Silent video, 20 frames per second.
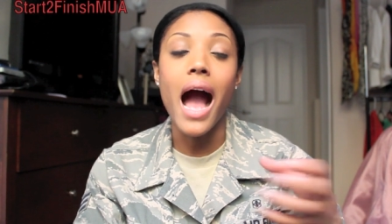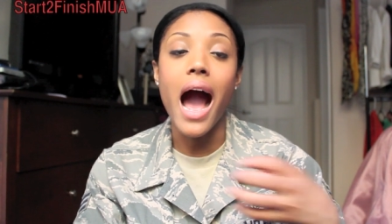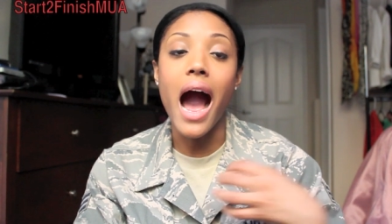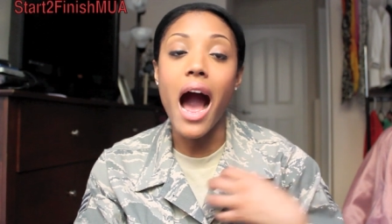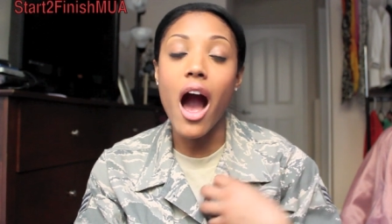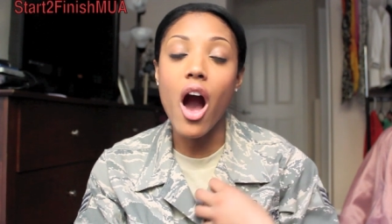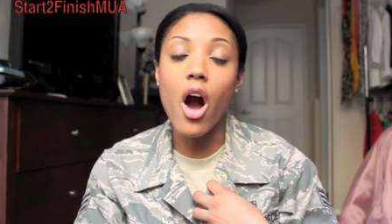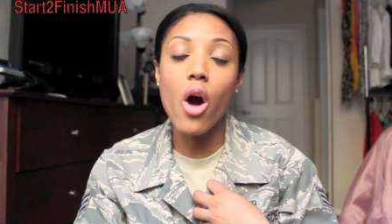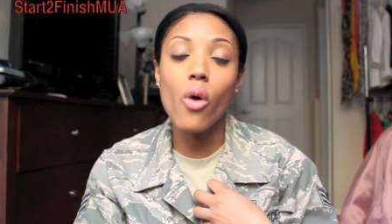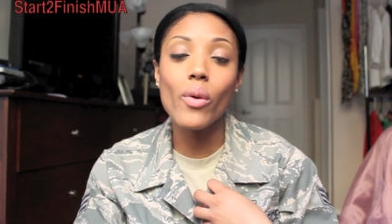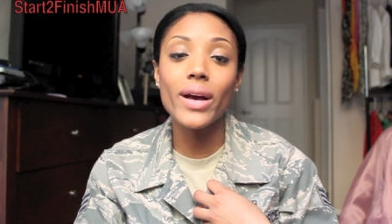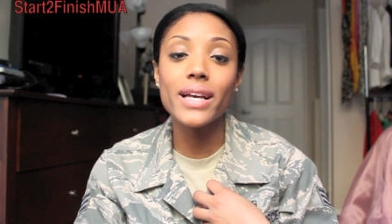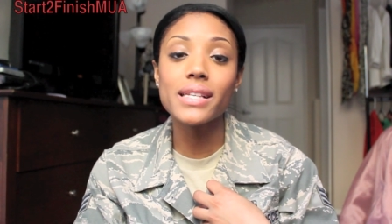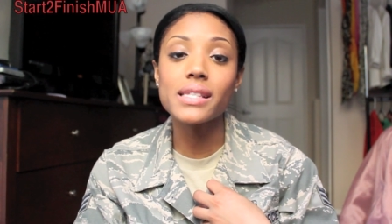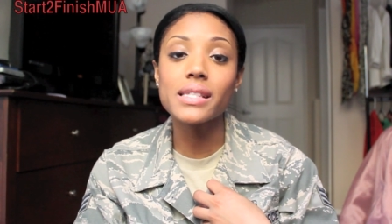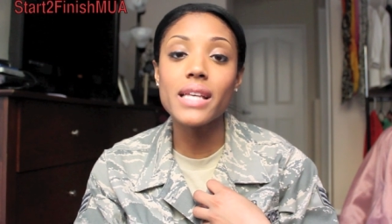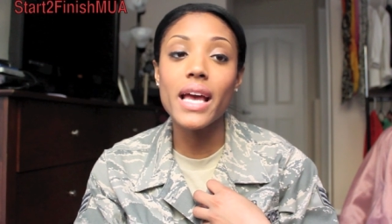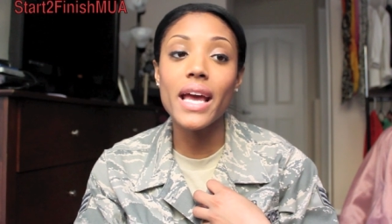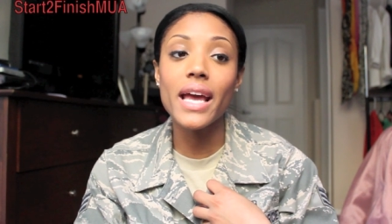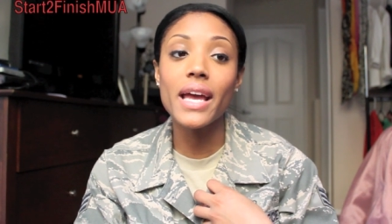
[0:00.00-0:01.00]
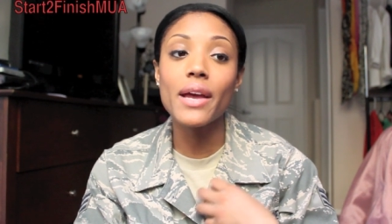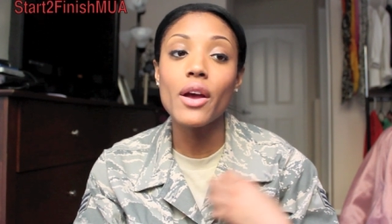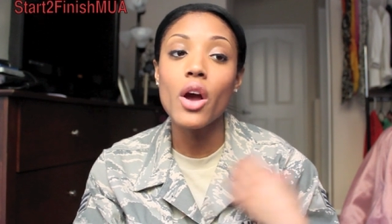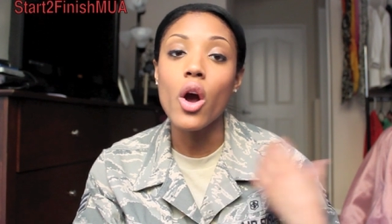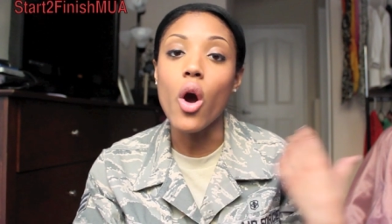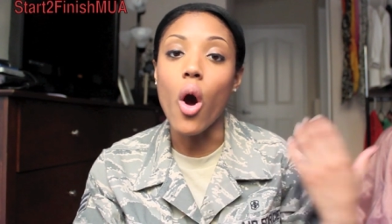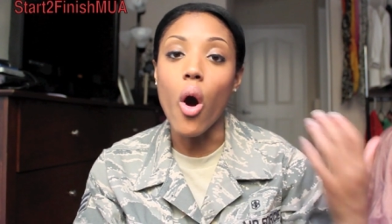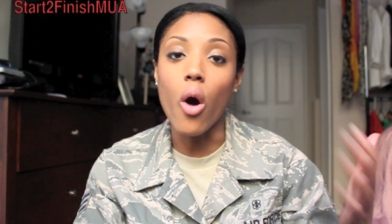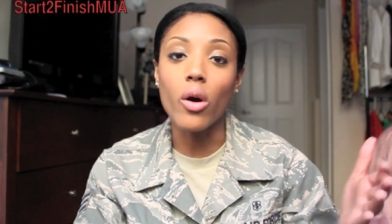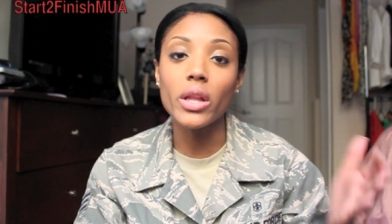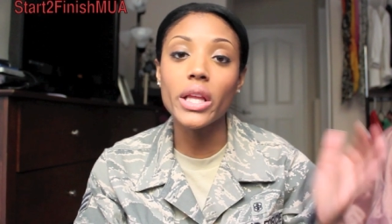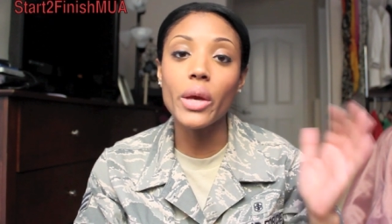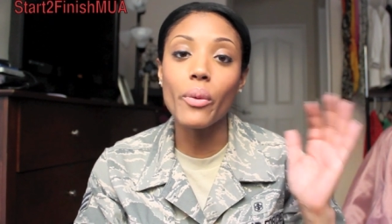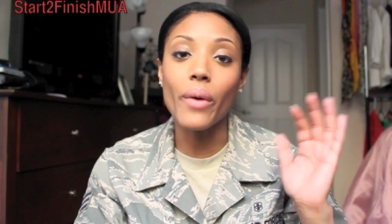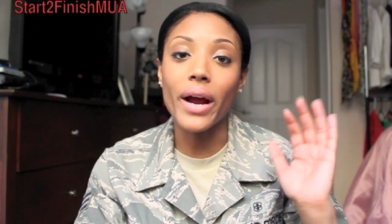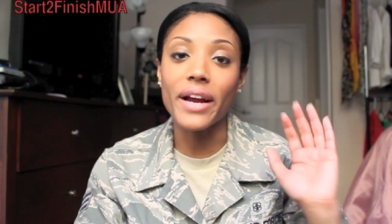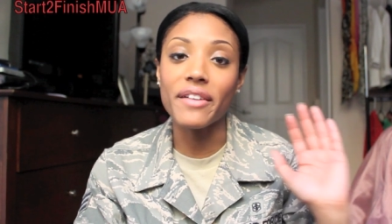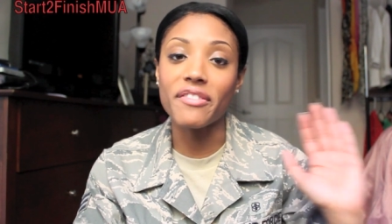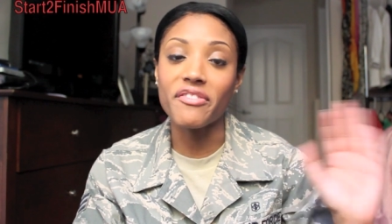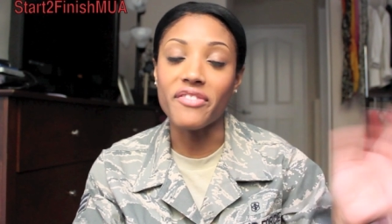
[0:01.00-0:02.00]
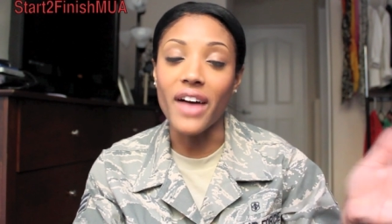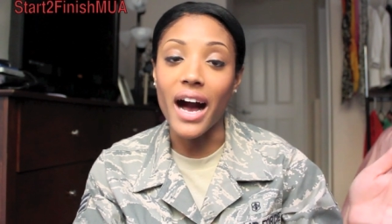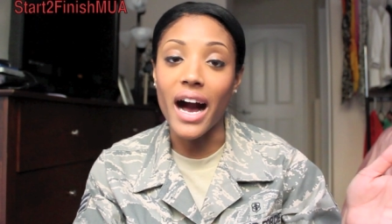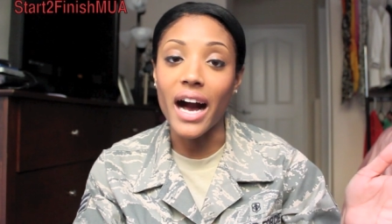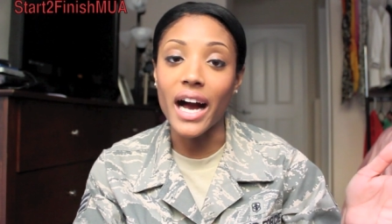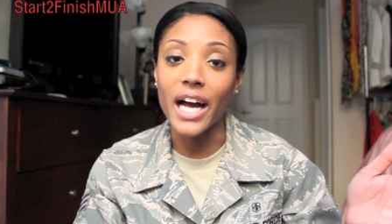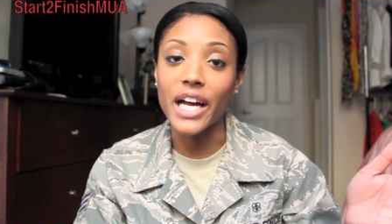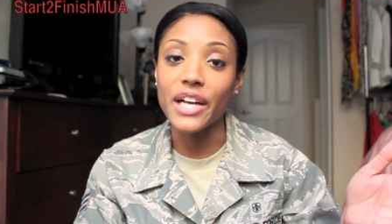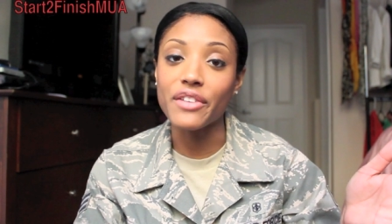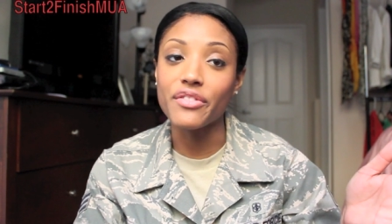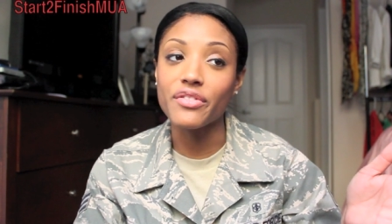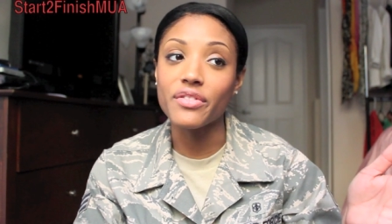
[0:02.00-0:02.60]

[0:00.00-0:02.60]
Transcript: I always say only write 5.